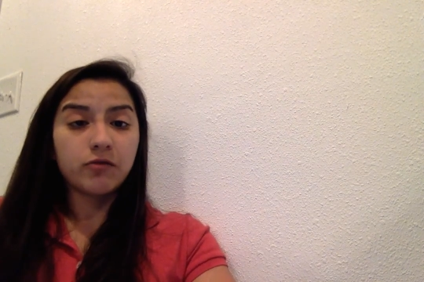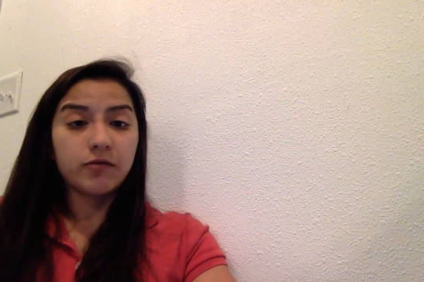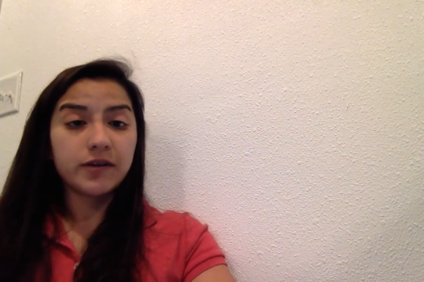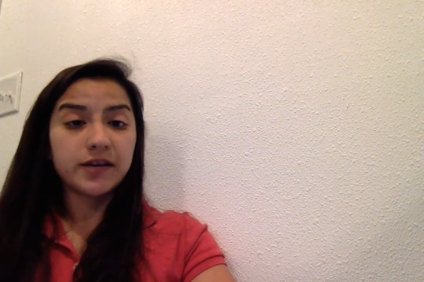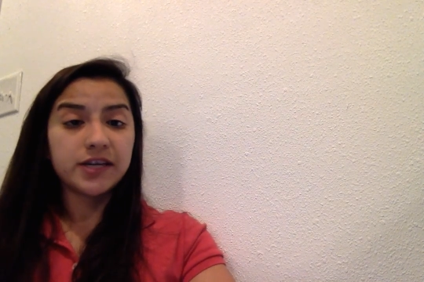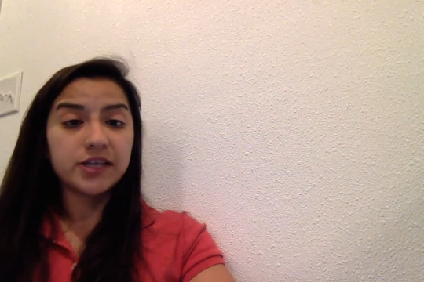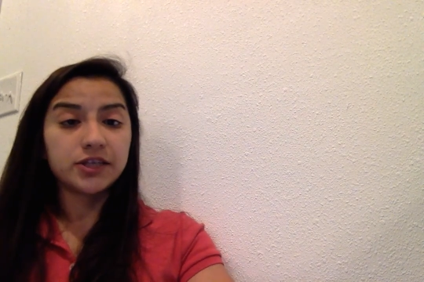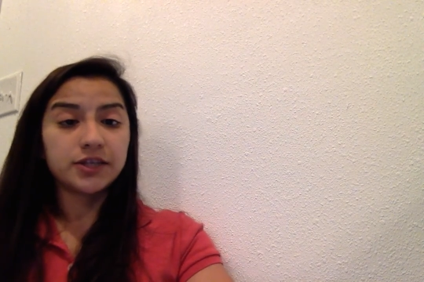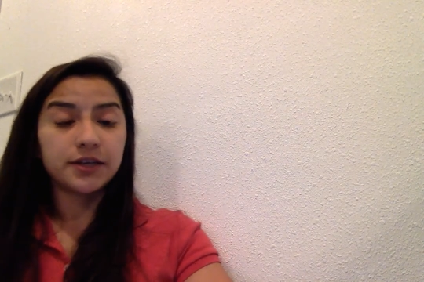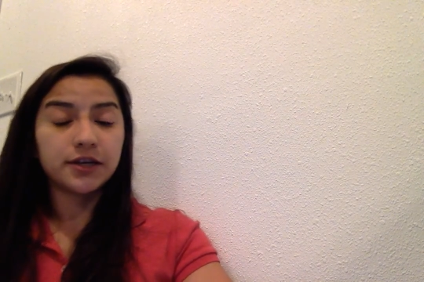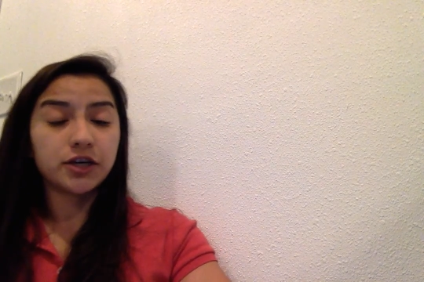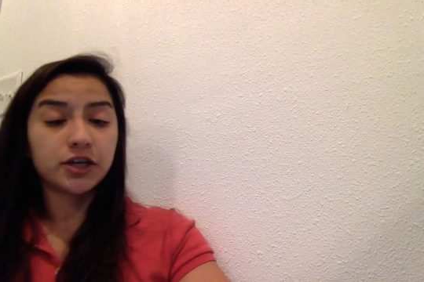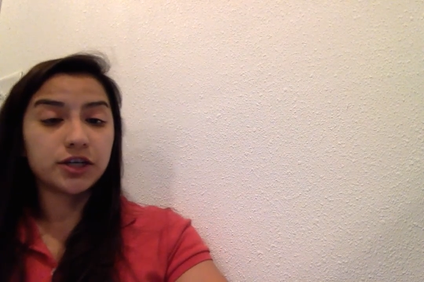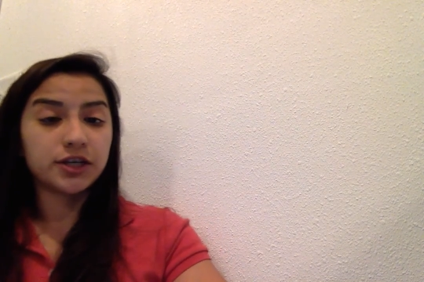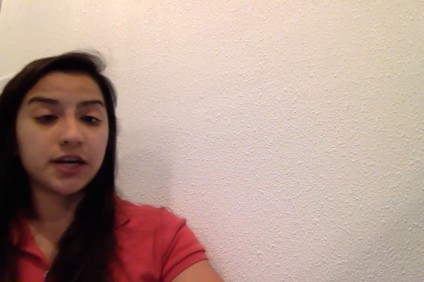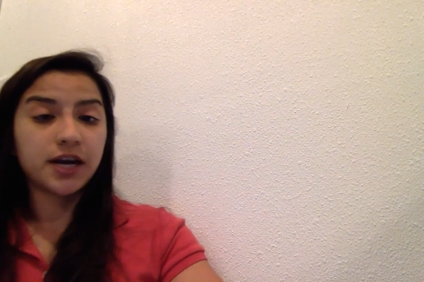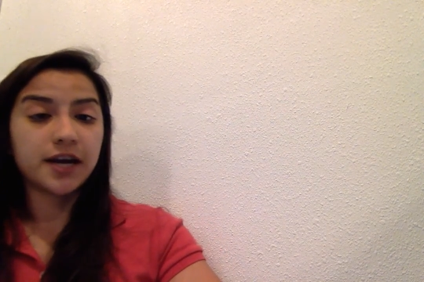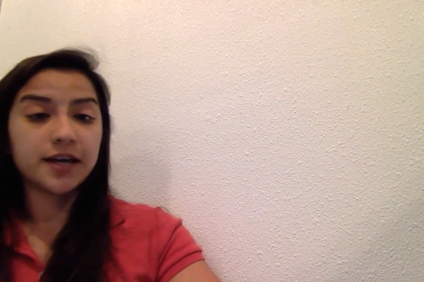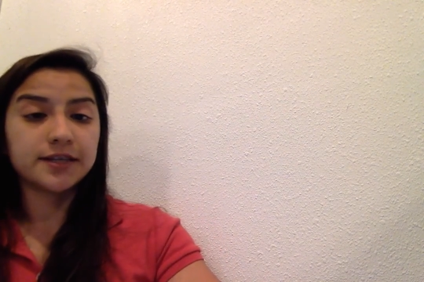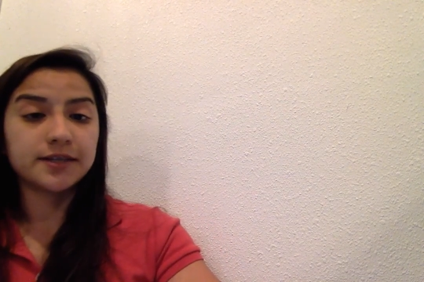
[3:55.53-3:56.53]
research
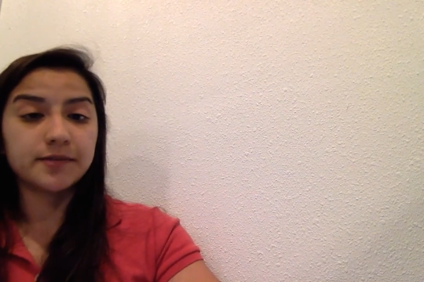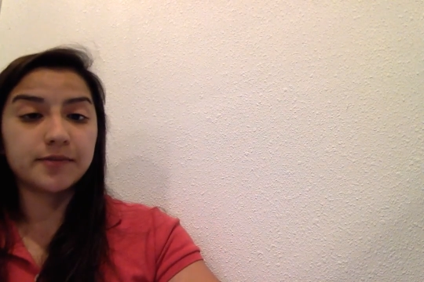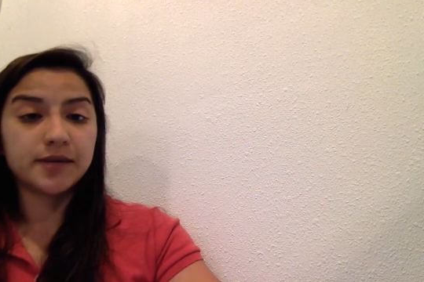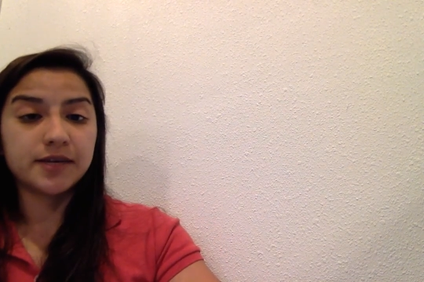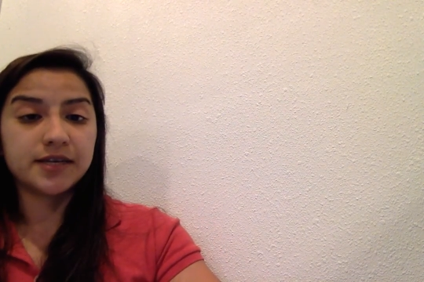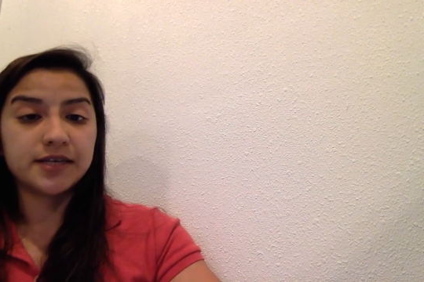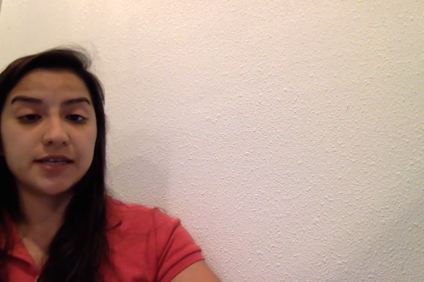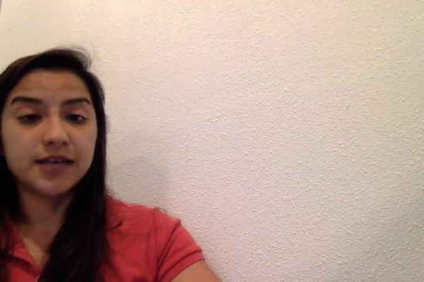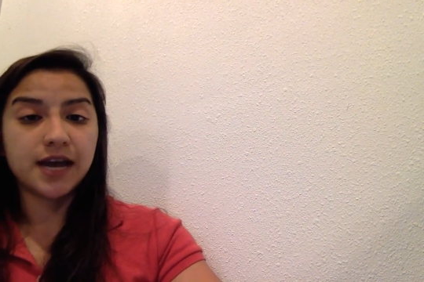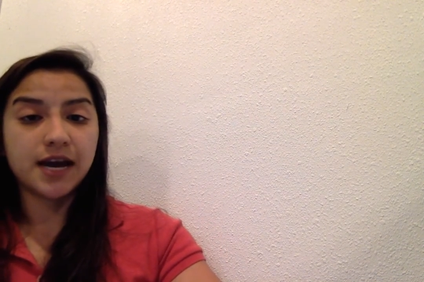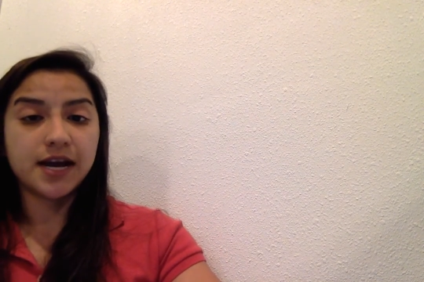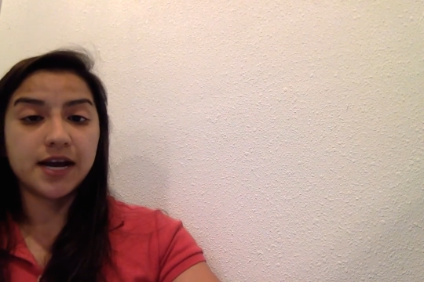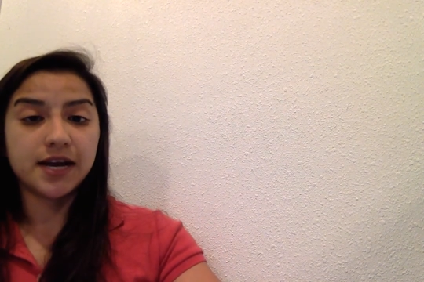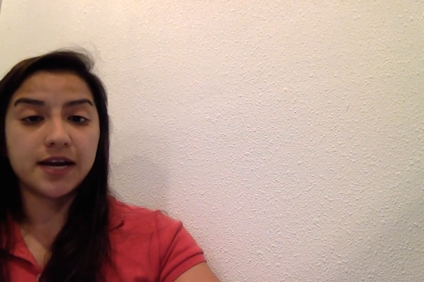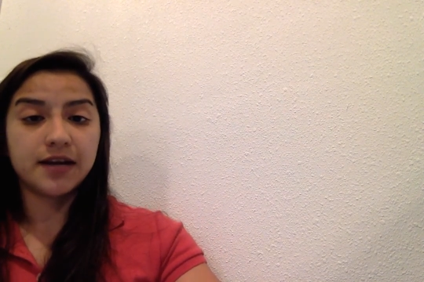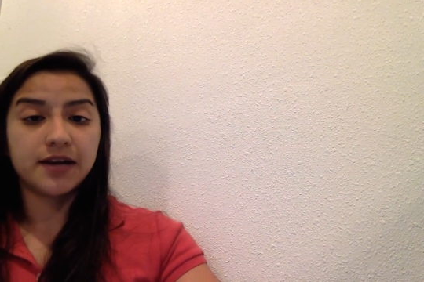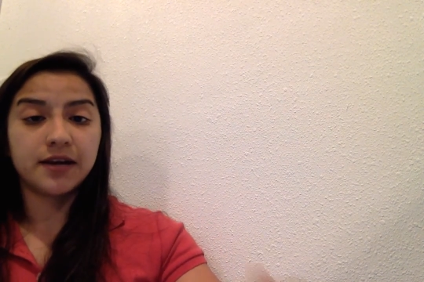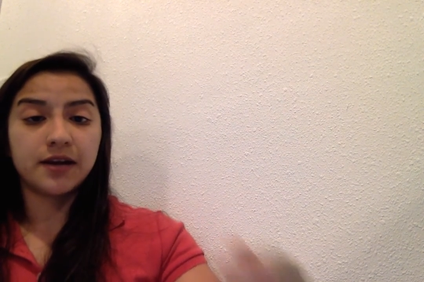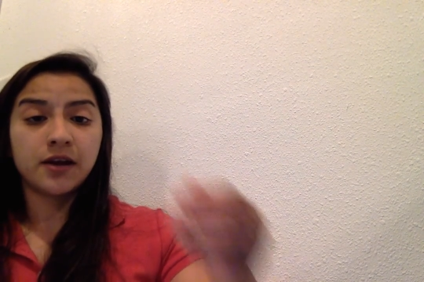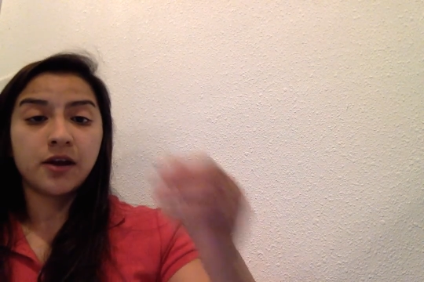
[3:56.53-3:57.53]
has been
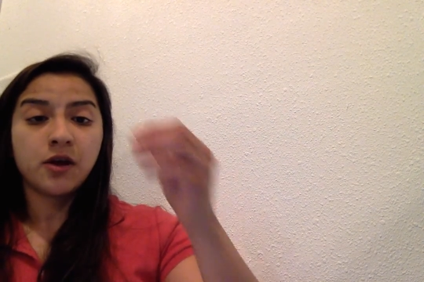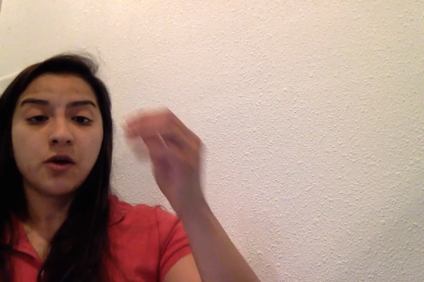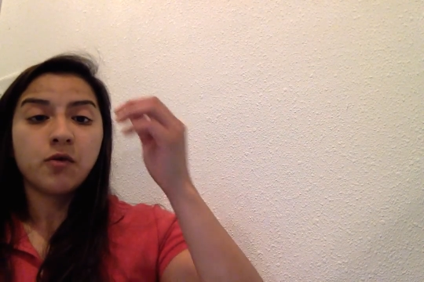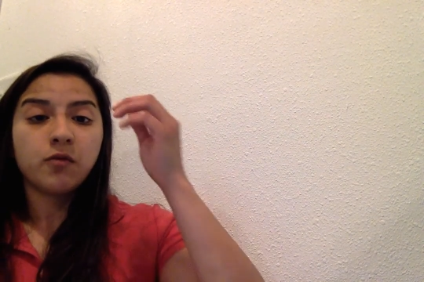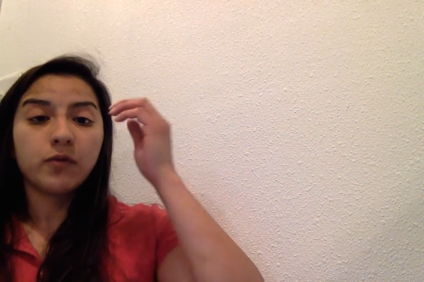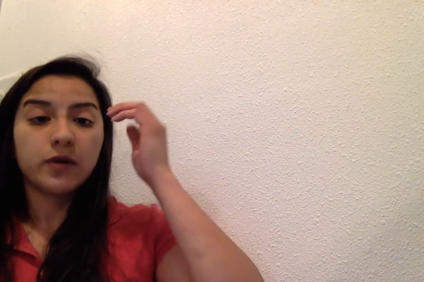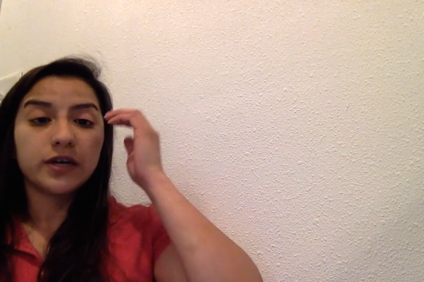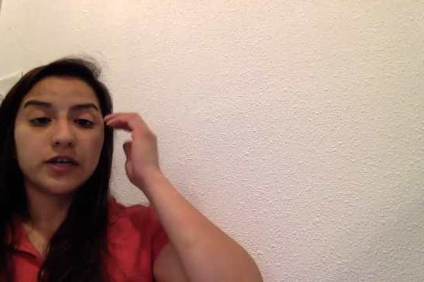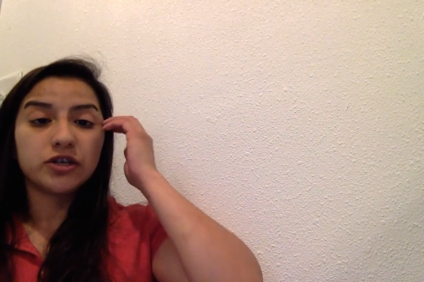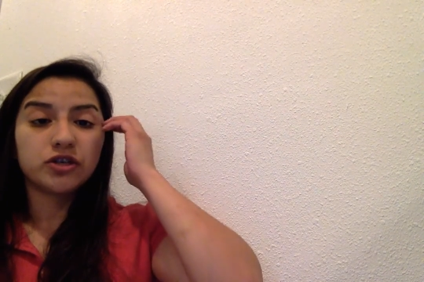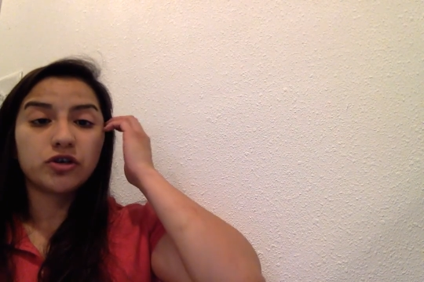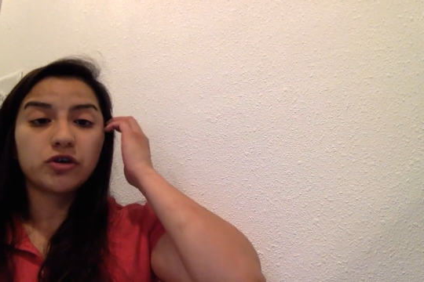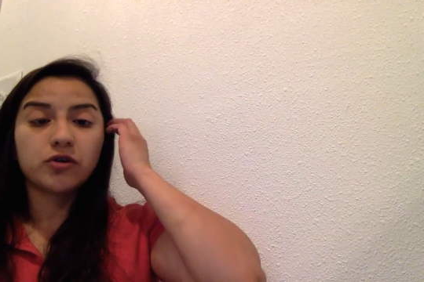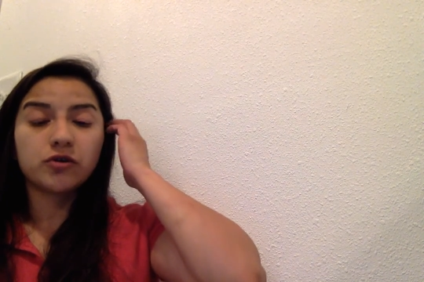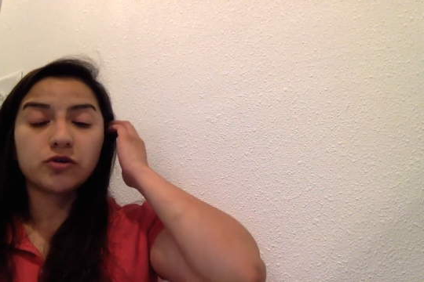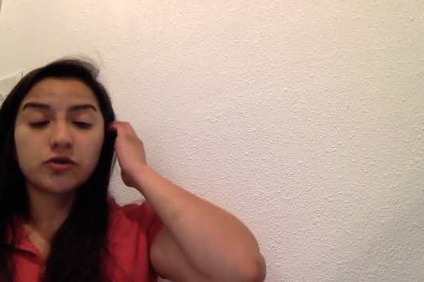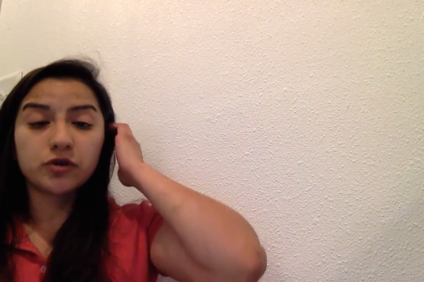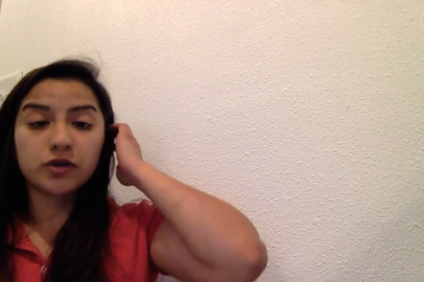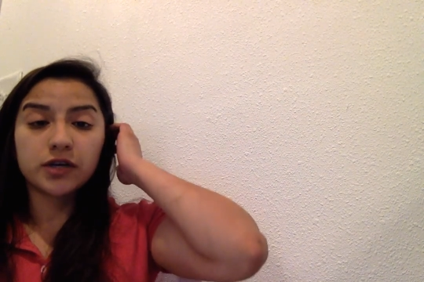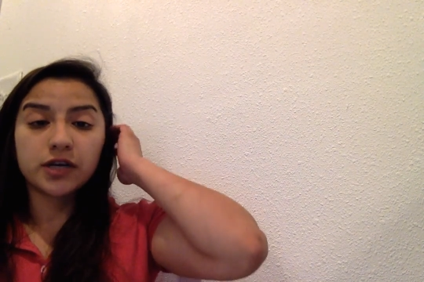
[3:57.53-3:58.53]
done with
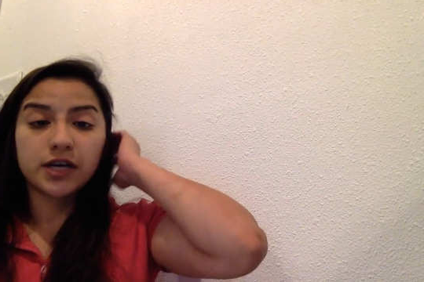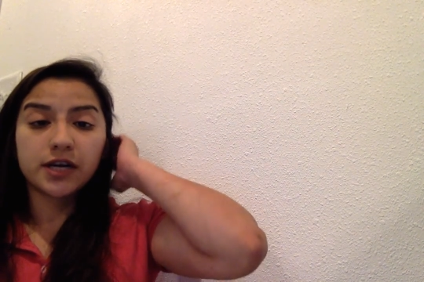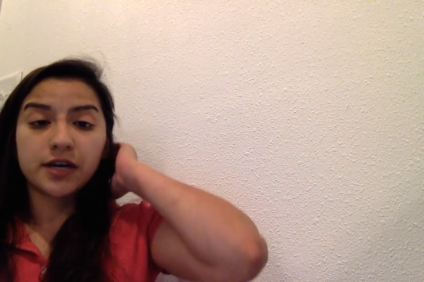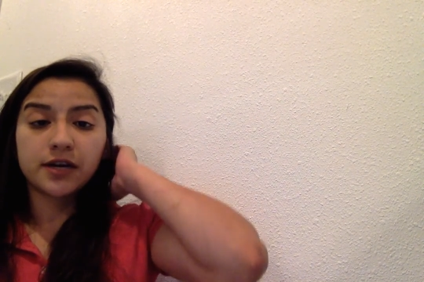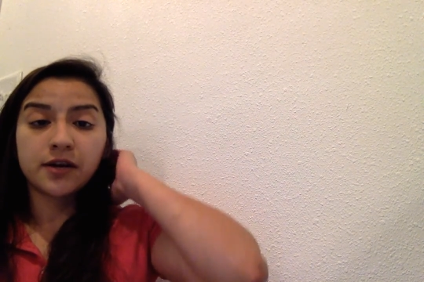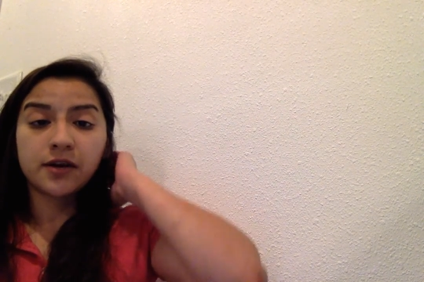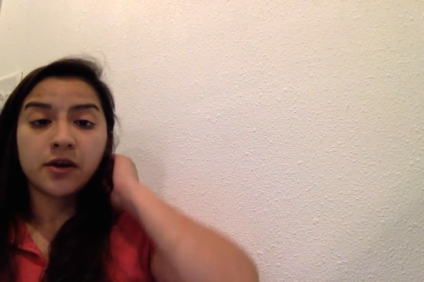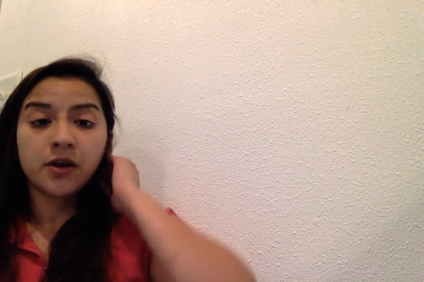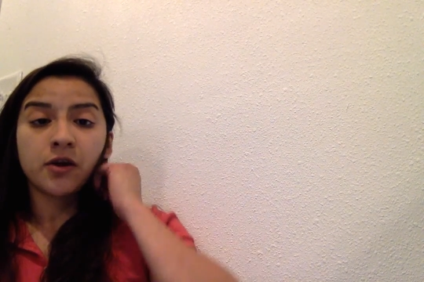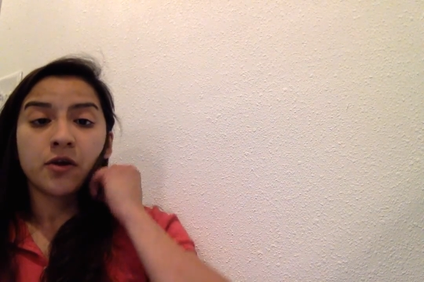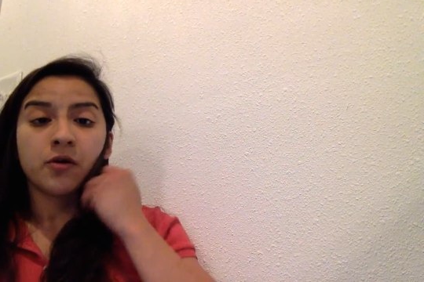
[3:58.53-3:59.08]
children.